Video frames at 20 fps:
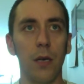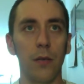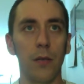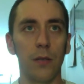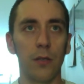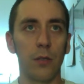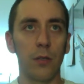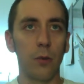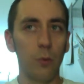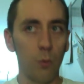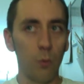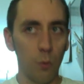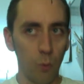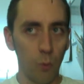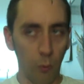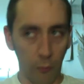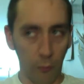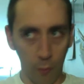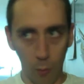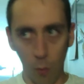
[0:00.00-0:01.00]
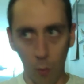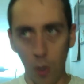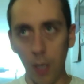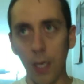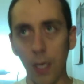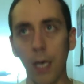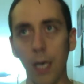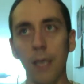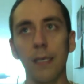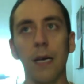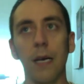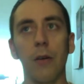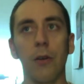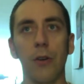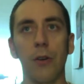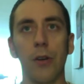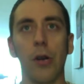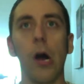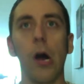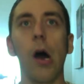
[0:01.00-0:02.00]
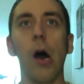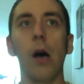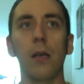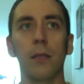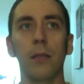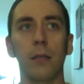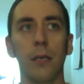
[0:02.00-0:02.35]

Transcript: to, for one, cut down on your costs.